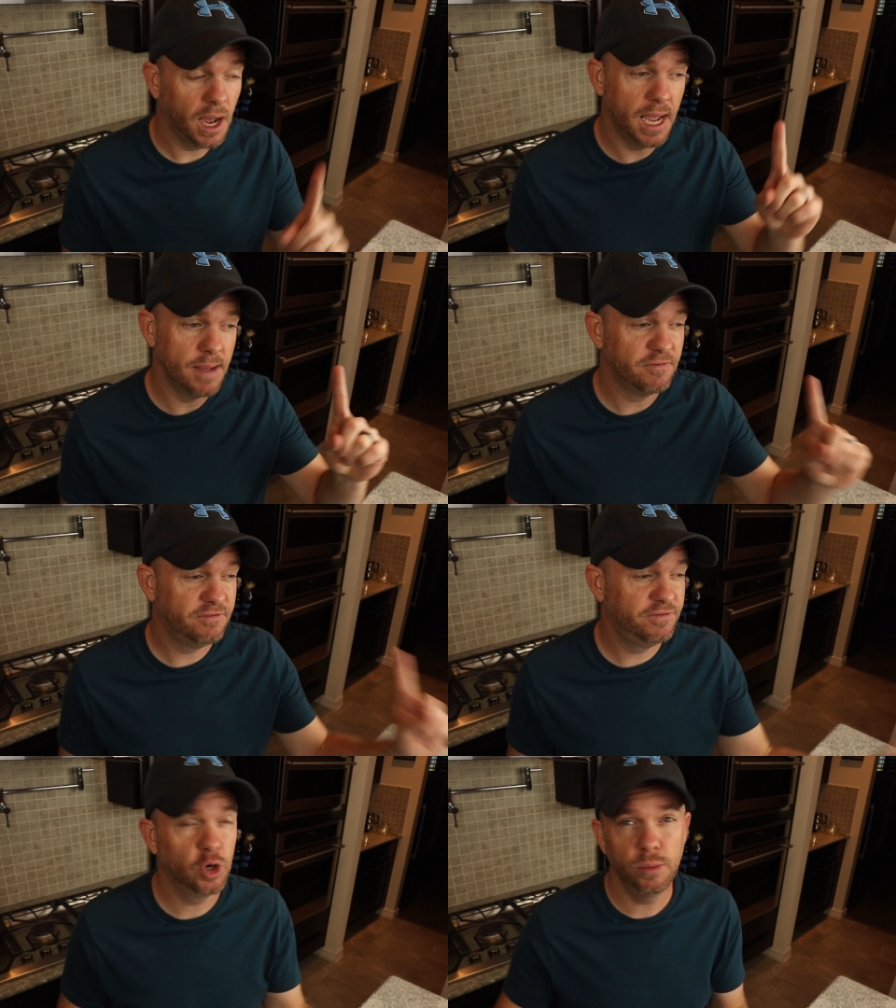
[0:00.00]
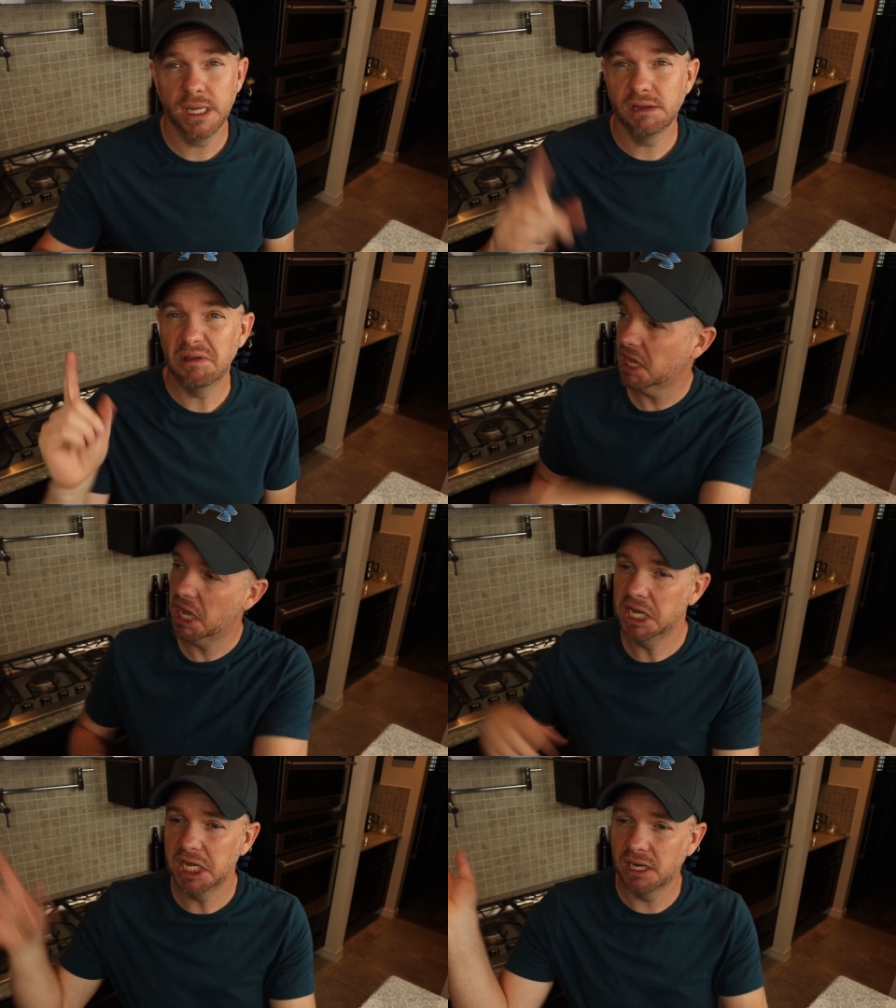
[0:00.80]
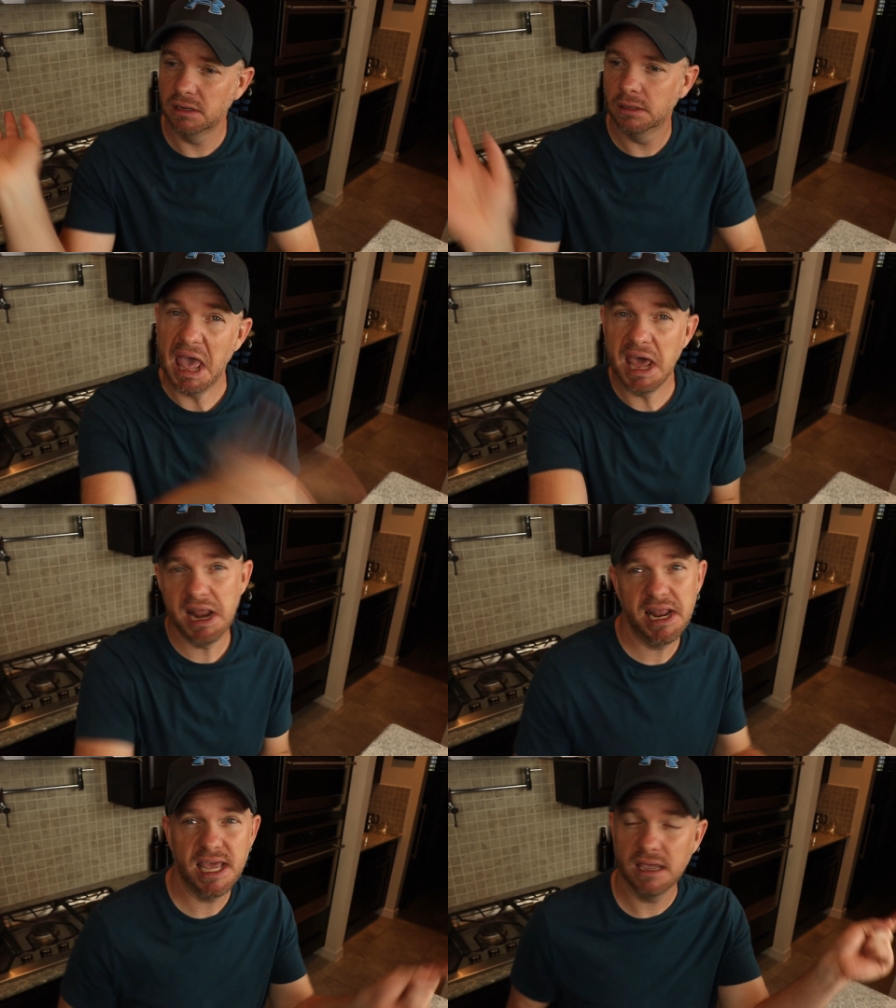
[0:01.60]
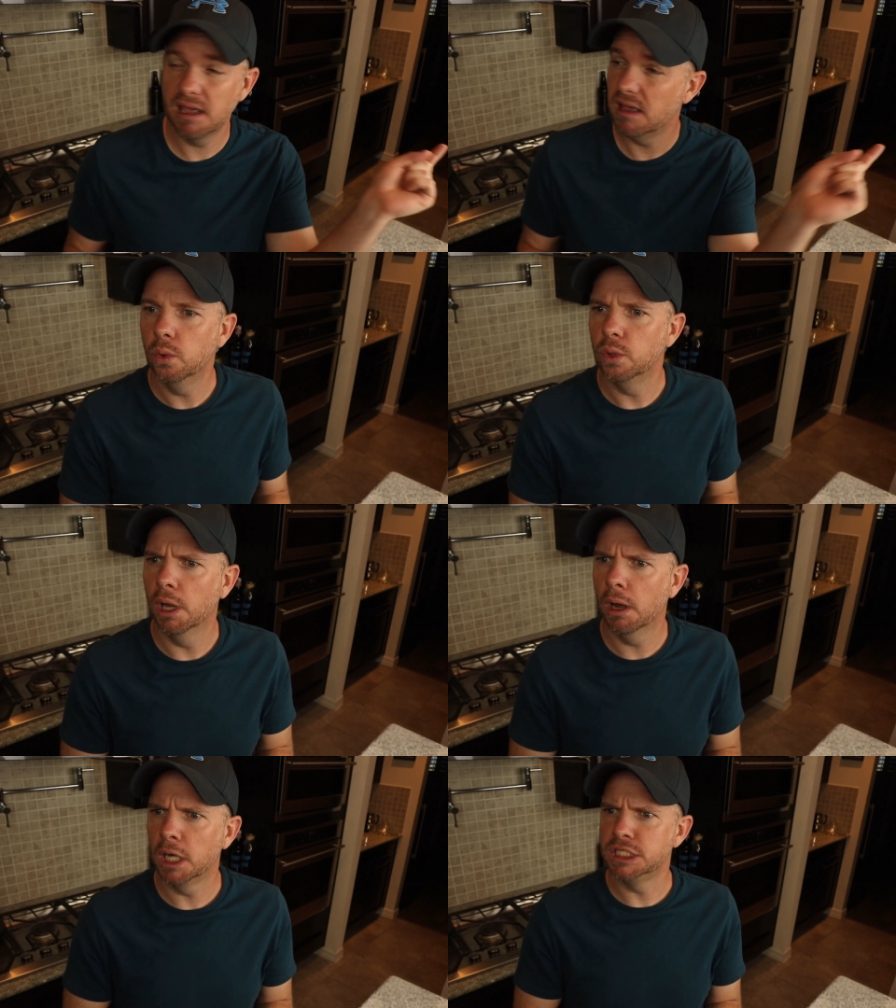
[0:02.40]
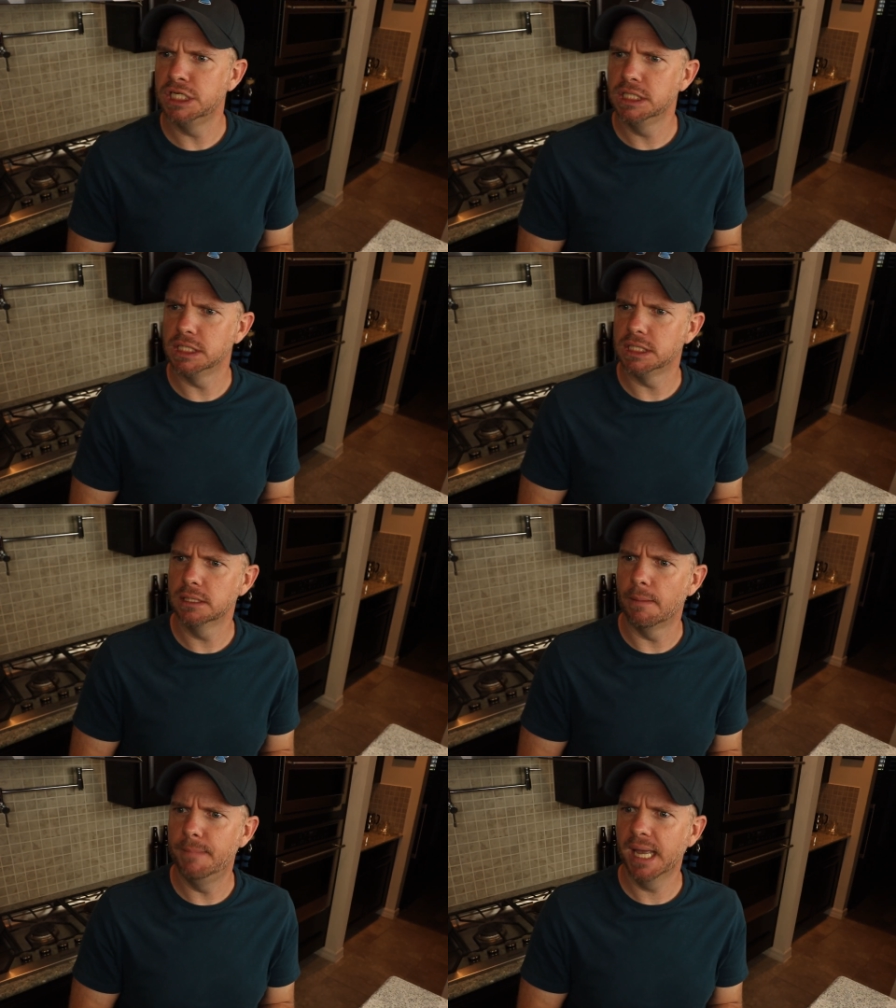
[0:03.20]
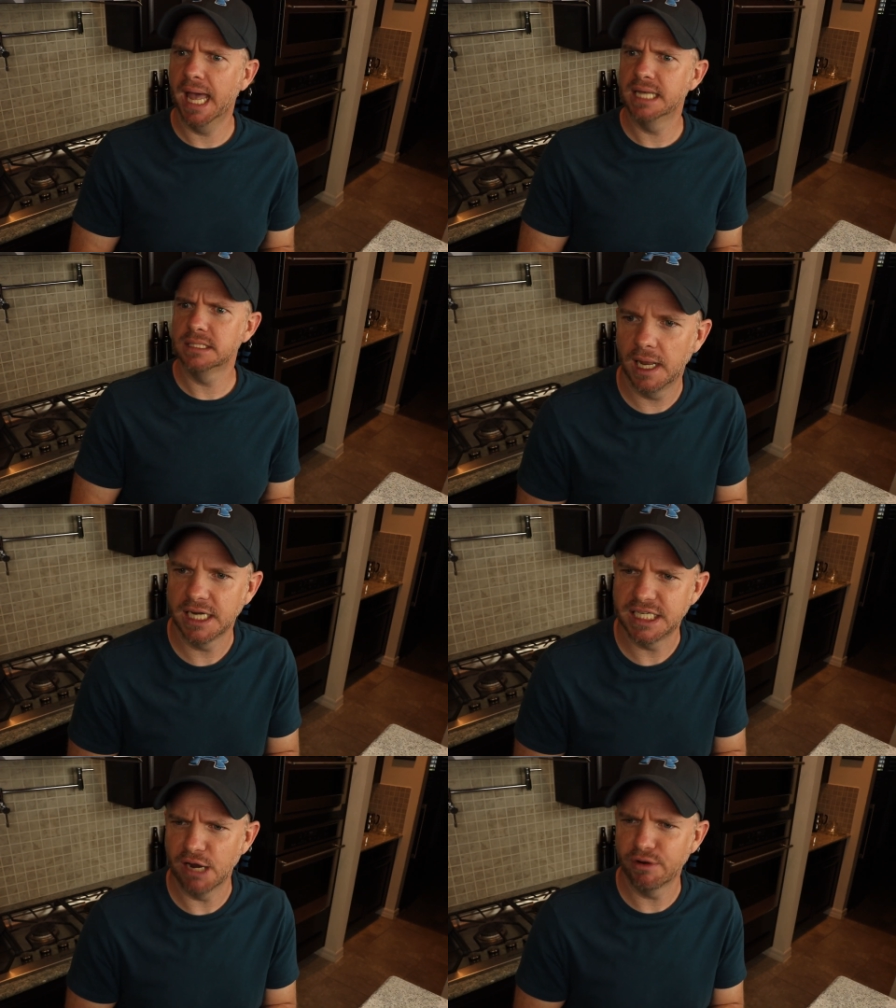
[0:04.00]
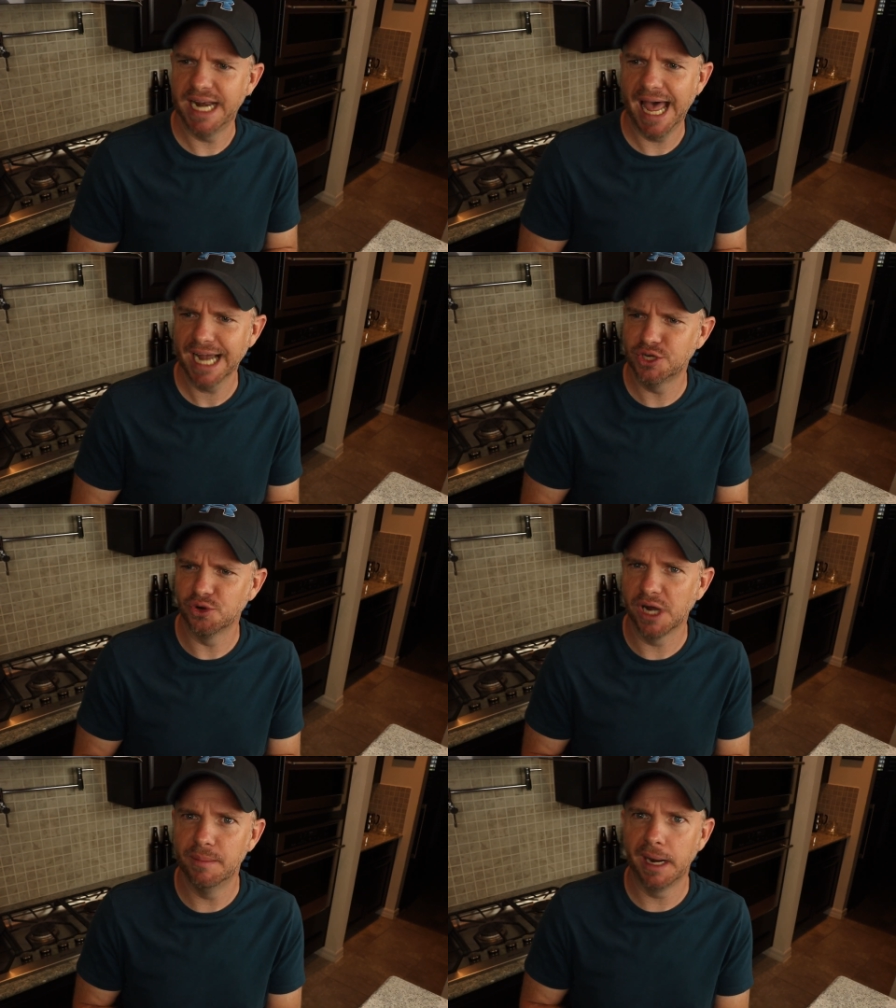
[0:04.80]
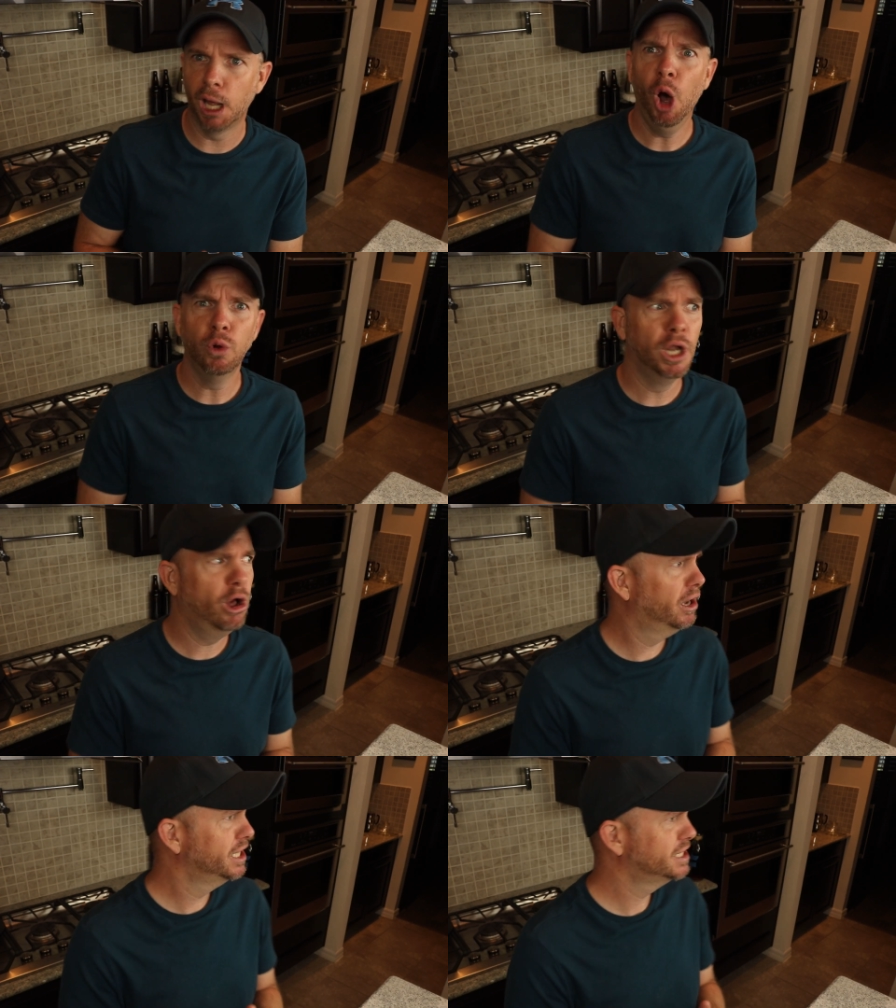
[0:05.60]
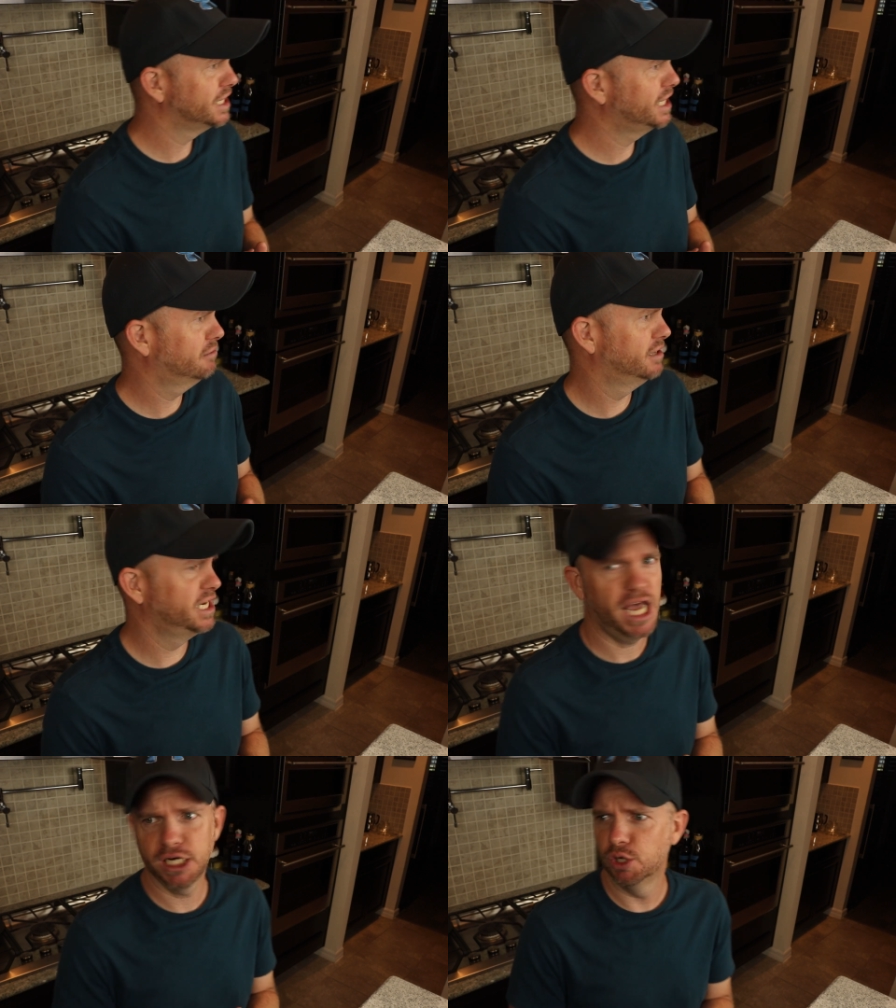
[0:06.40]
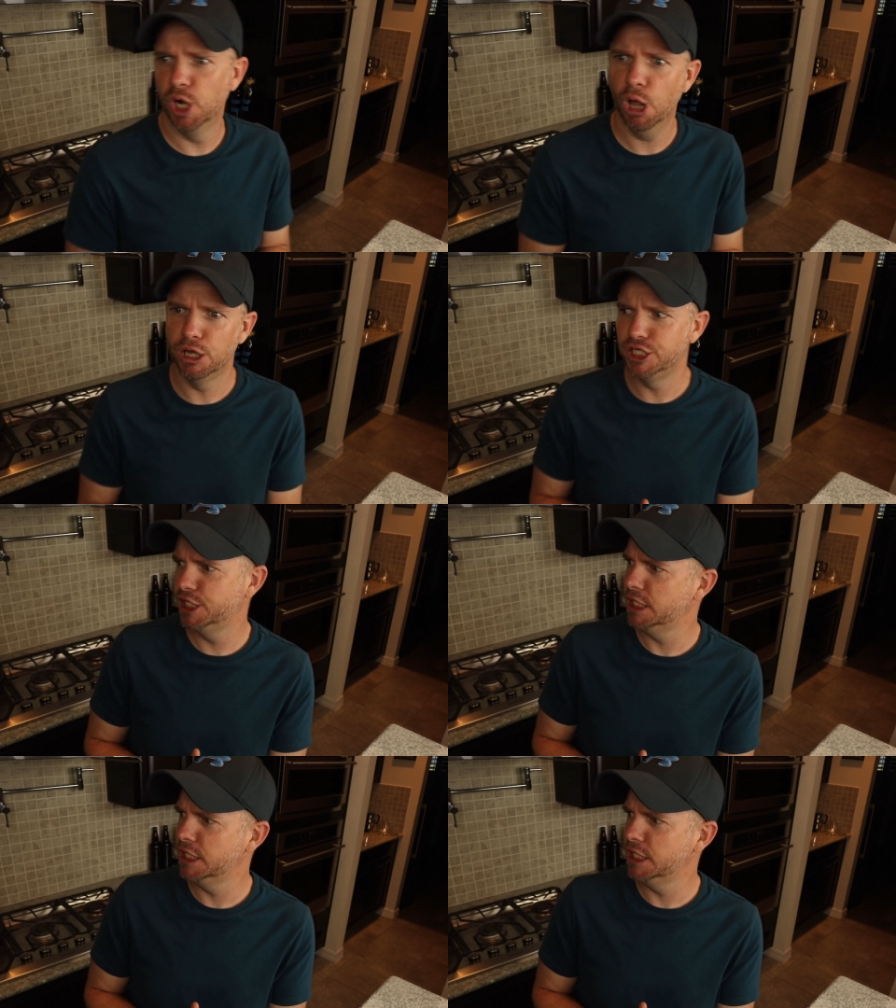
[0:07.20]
I am filming, cutting, editing. Oh Lord Jesus, there's a big ass like pterodactyl coming out. Oh Lord, it's a pterodactyl. Lord